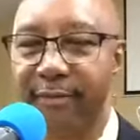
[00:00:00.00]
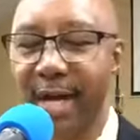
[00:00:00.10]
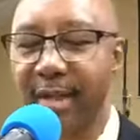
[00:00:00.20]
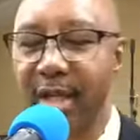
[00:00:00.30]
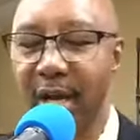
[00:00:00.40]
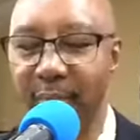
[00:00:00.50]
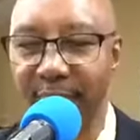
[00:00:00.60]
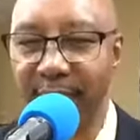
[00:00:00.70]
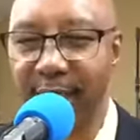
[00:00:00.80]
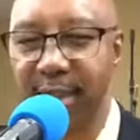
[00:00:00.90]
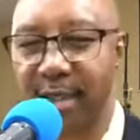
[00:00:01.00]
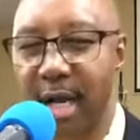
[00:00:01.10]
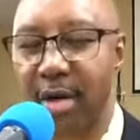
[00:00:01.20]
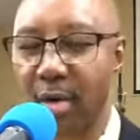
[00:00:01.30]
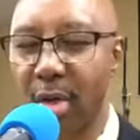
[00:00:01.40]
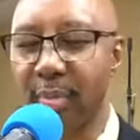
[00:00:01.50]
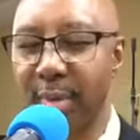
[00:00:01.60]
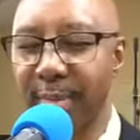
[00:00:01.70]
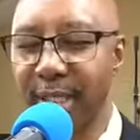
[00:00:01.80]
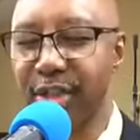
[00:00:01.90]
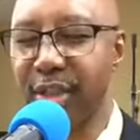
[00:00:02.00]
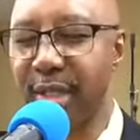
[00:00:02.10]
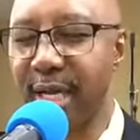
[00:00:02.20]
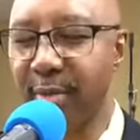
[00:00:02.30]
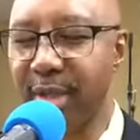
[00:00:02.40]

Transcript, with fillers: Father God, we thank you now, Lord. We bless your name.